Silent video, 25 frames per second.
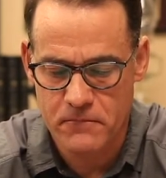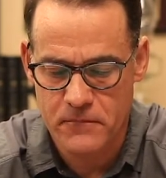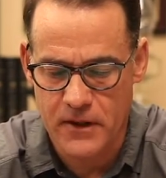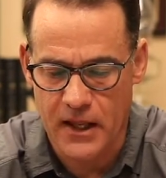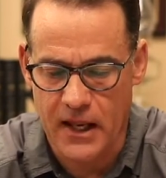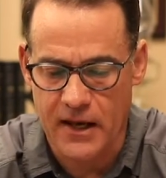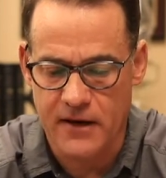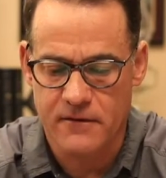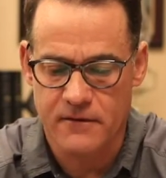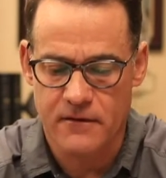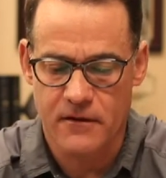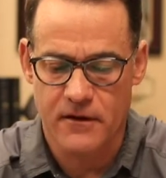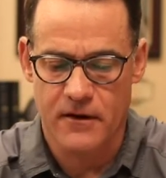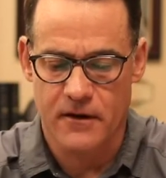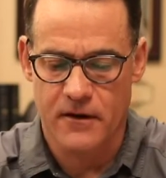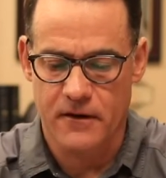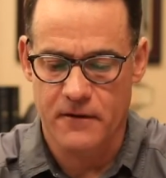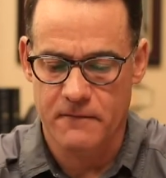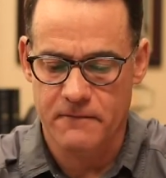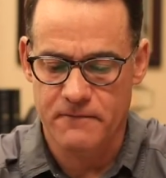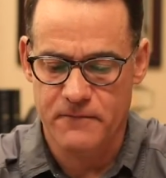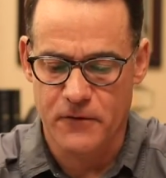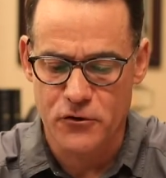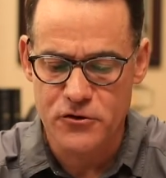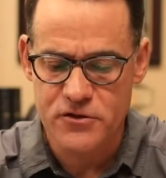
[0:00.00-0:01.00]
in uh,
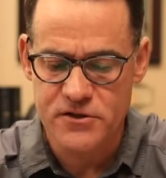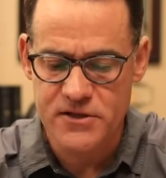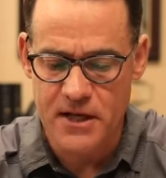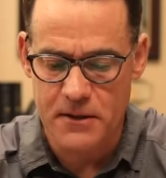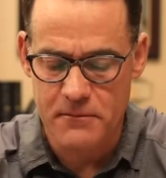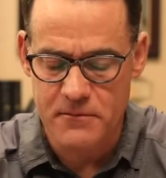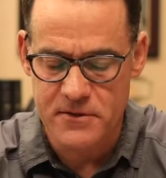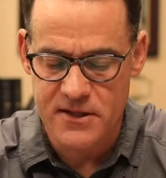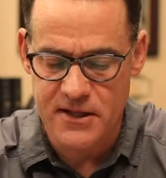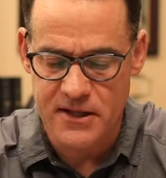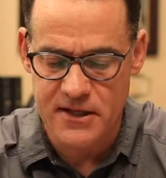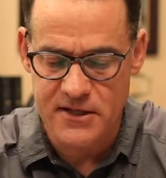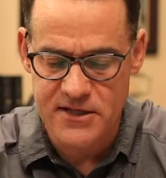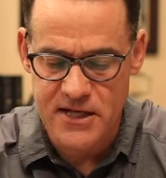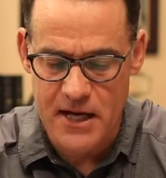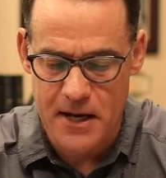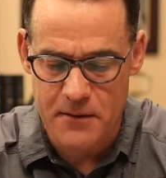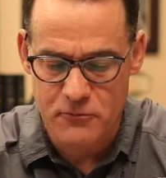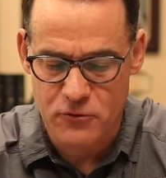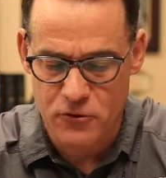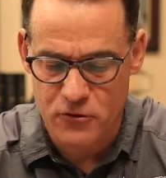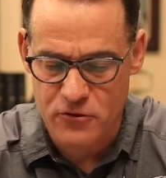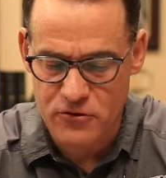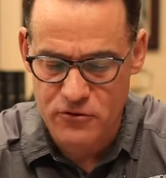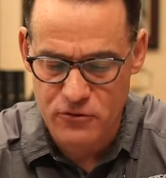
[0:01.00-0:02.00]
1 Timothy
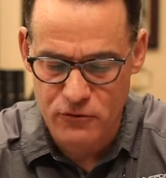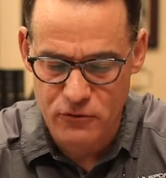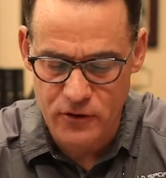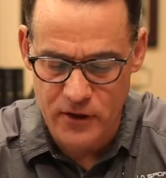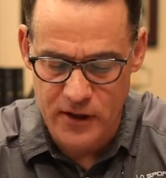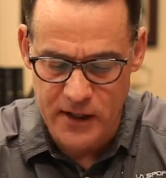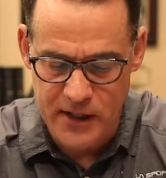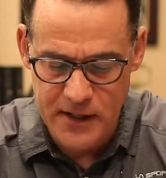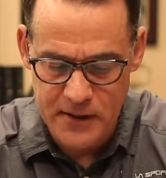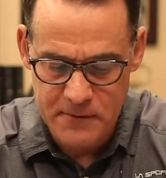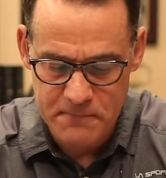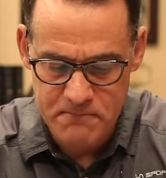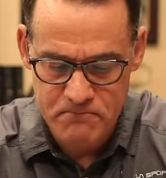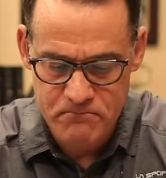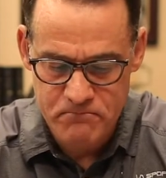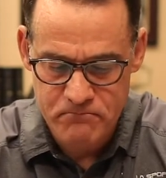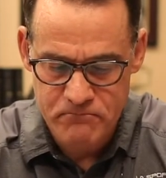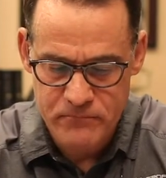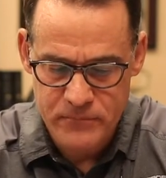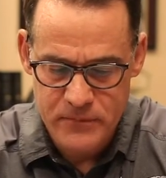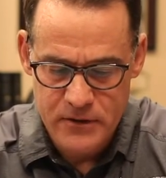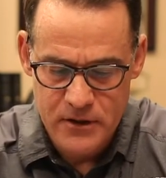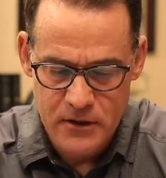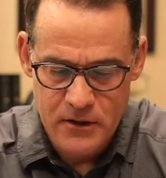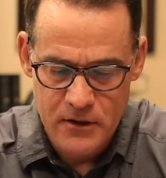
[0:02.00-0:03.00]
chapter 3,
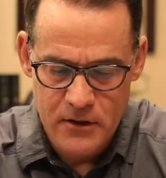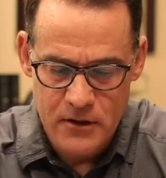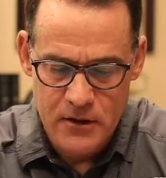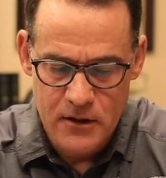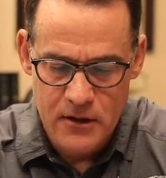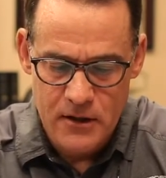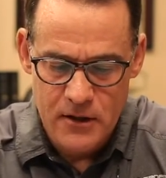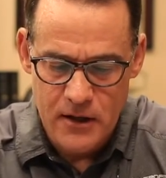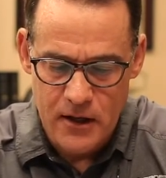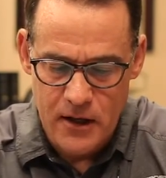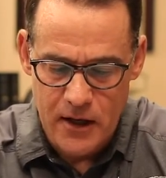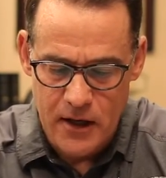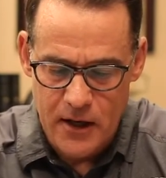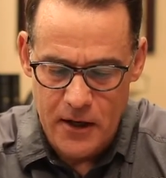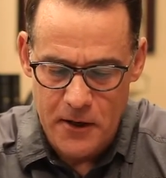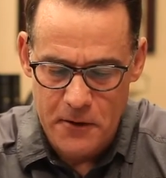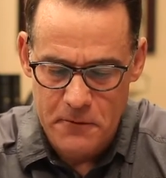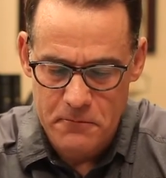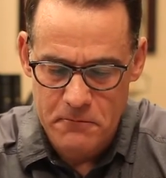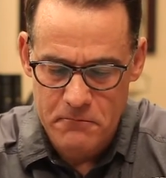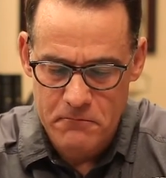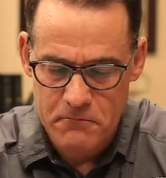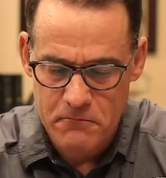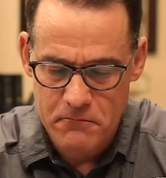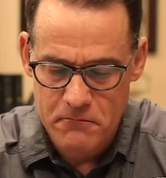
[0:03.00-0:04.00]
uh,
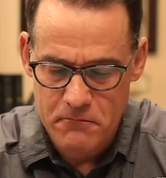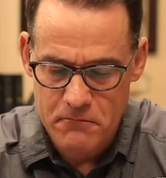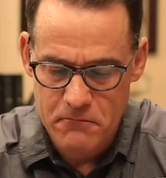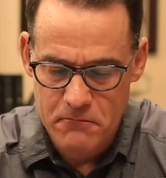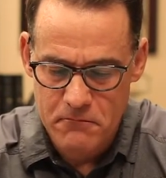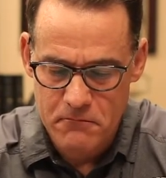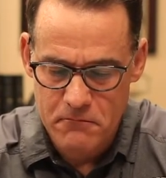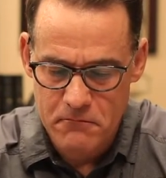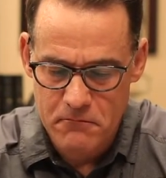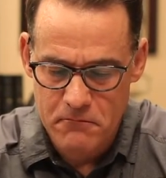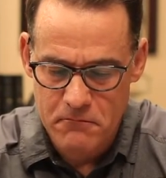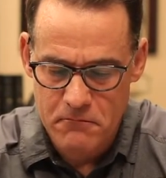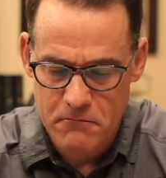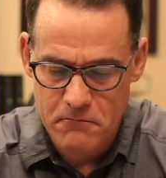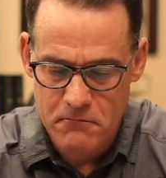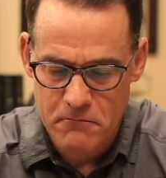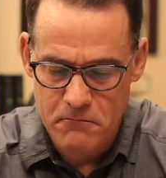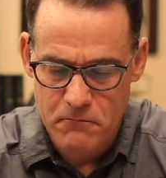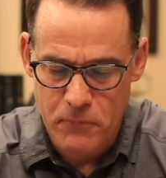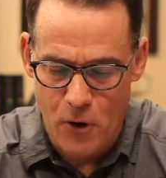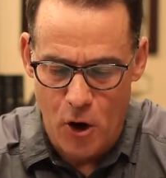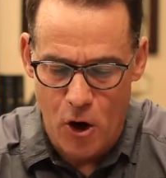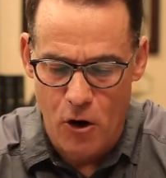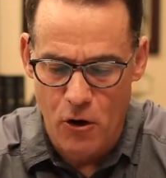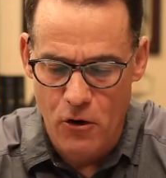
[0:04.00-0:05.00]

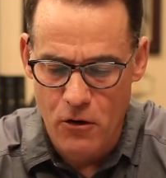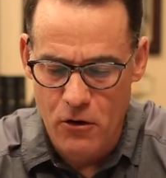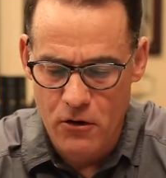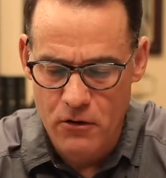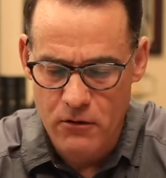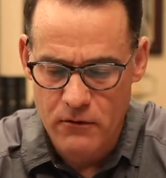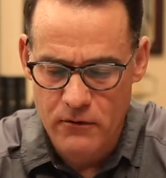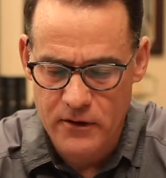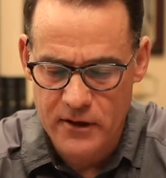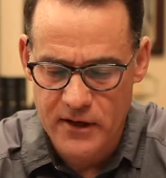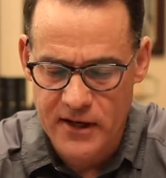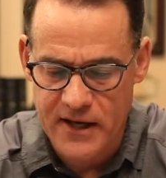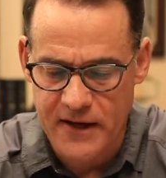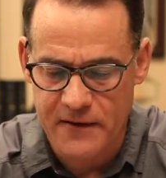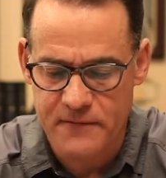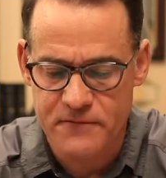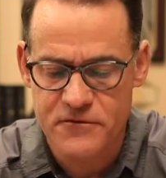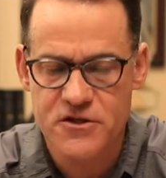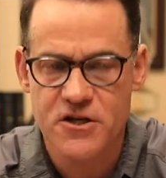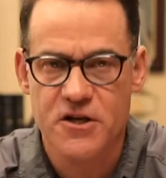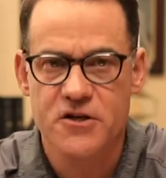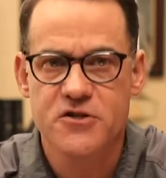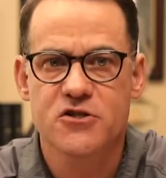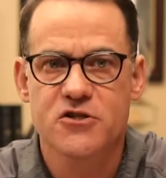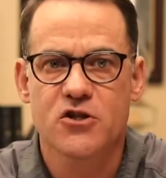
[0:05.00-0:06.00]
Paul
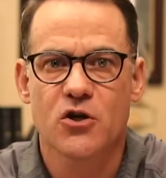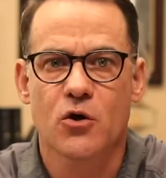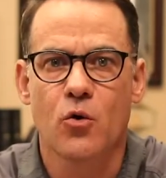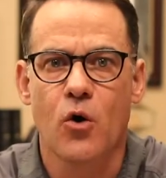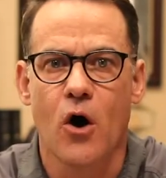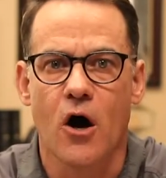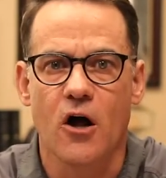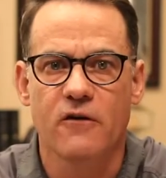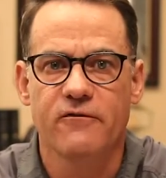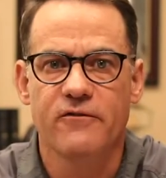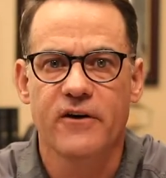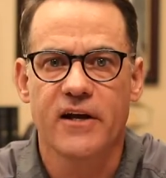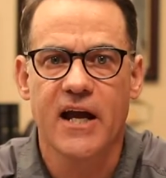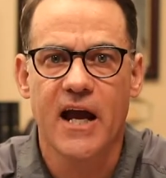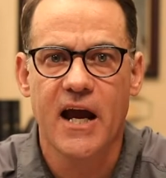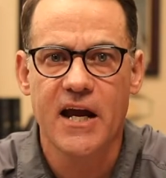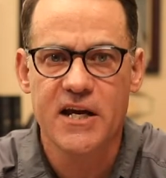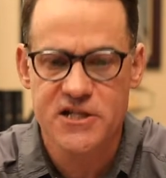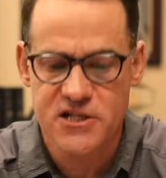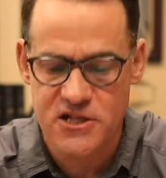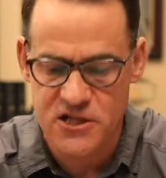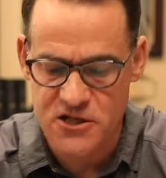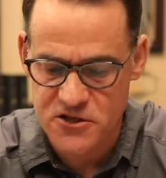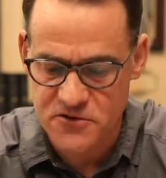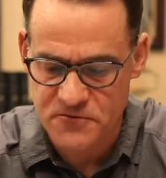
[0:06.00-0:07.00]
gives us the
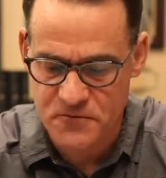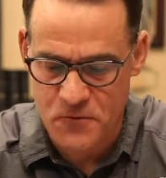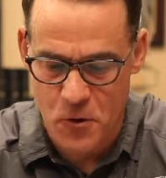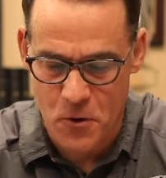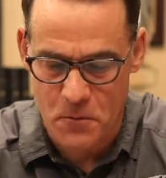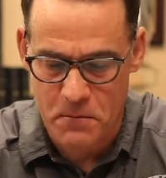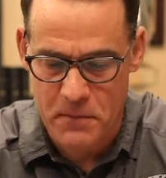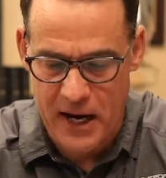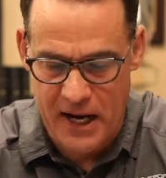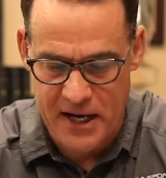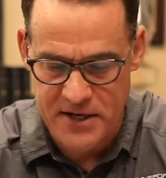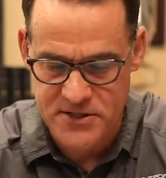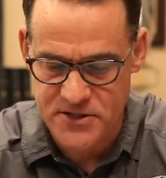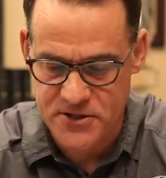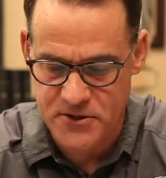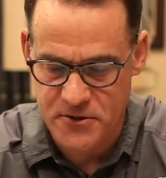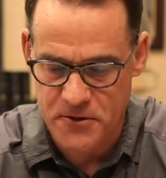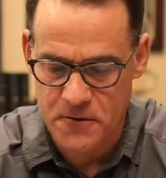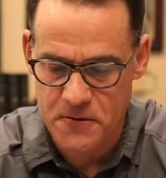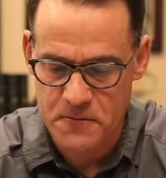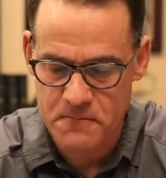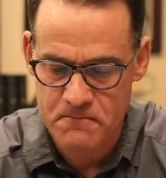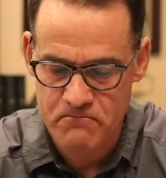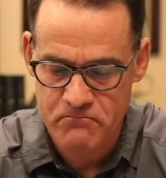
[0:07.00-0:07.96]
qualifications for pastor.